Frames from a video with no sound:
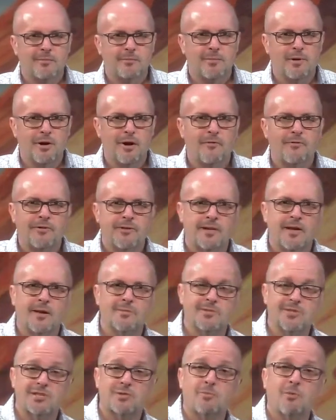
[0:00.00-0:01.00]
But
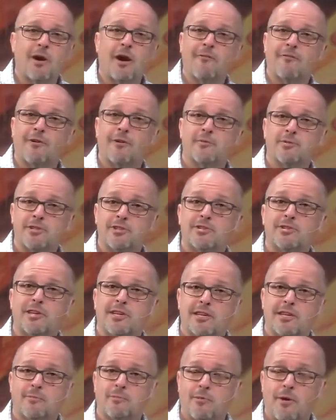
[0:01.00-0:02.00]
oftentimes, this
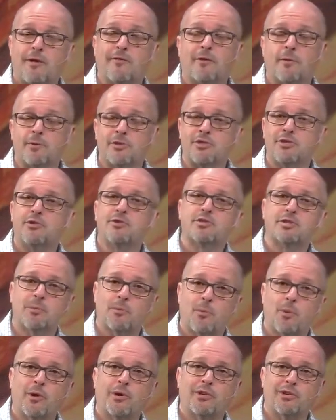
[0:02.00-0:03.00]
proverb is used to
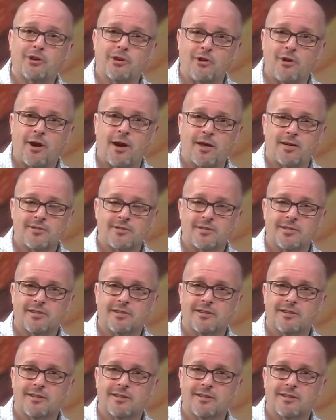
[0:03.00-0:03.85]
point to Christ.